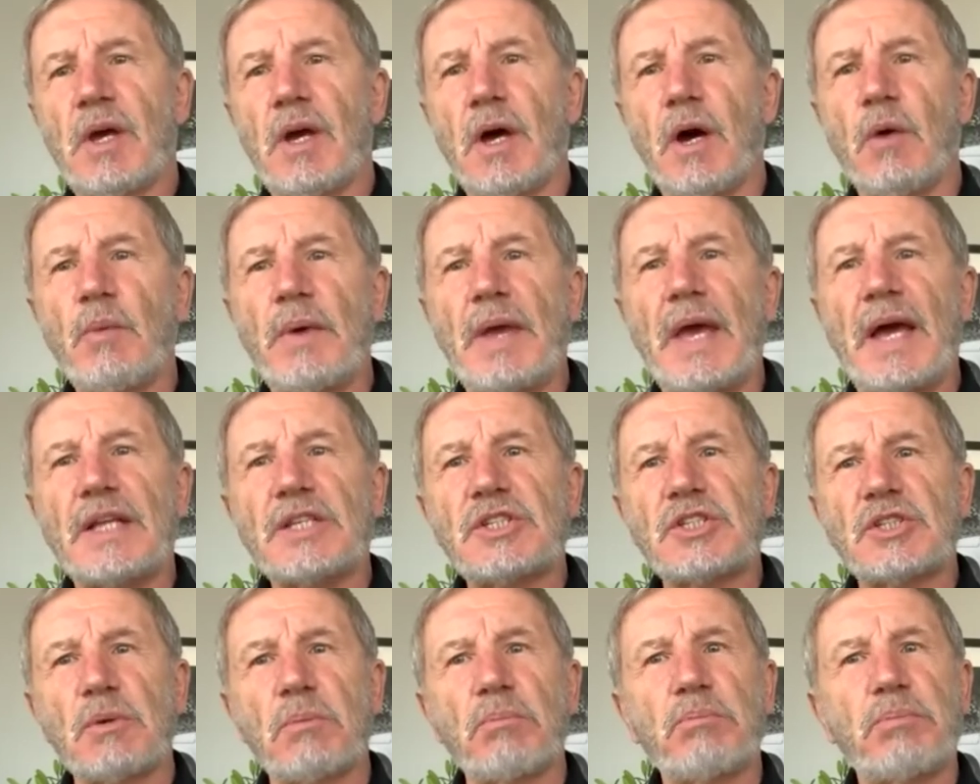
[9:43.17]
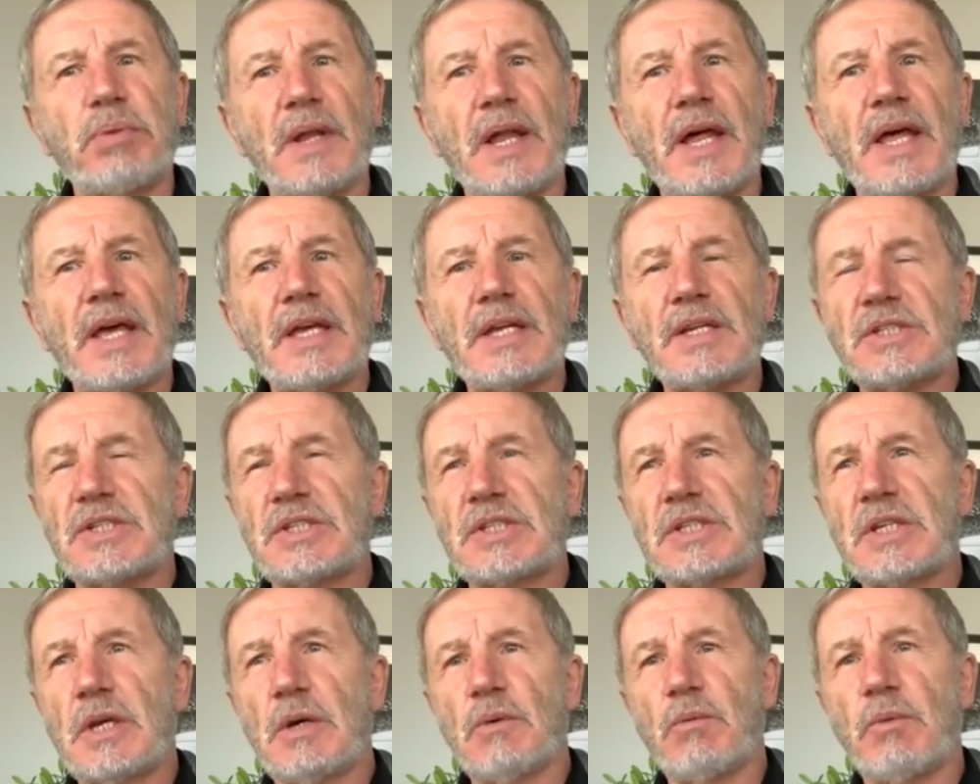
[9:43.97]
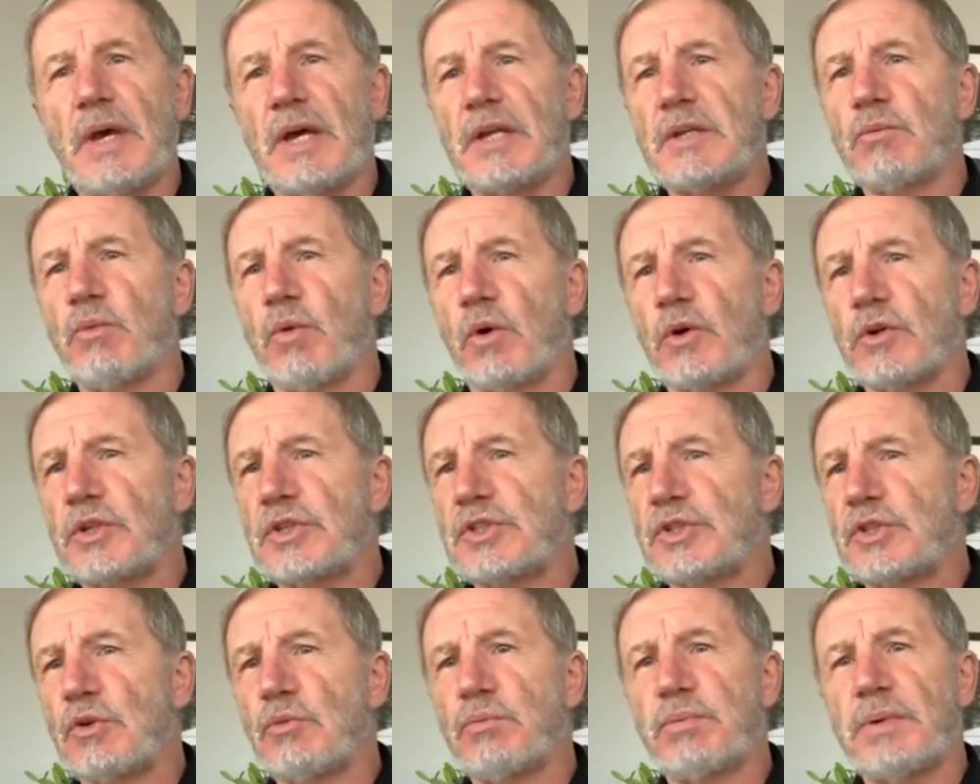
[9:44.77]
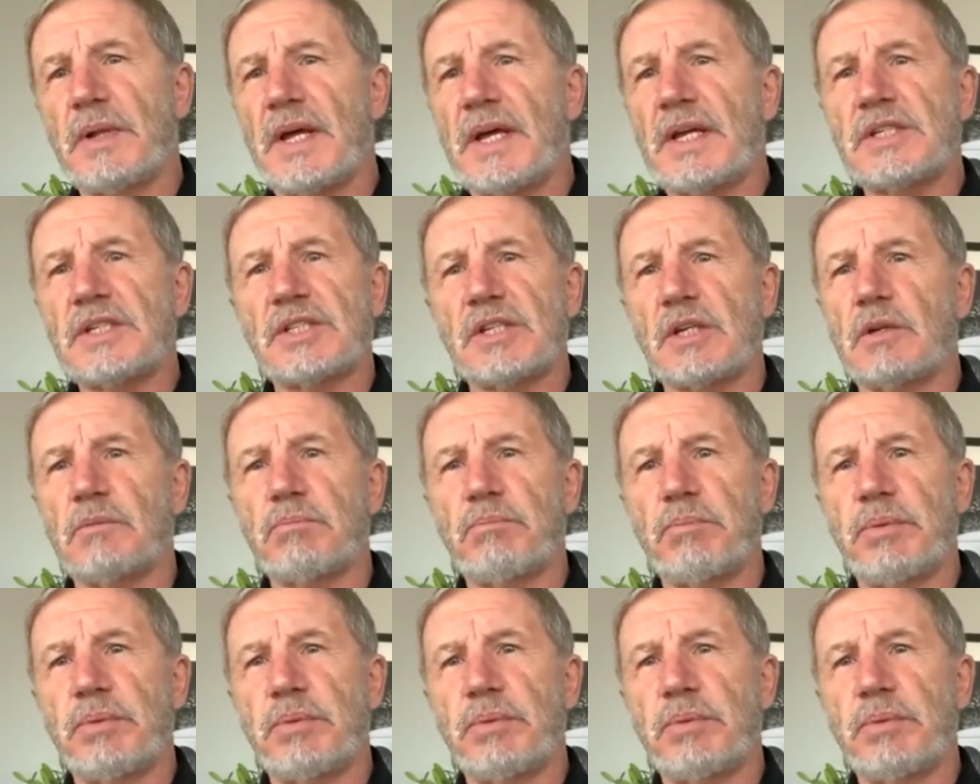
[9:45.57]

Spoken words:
And we had some players, we had one or two players that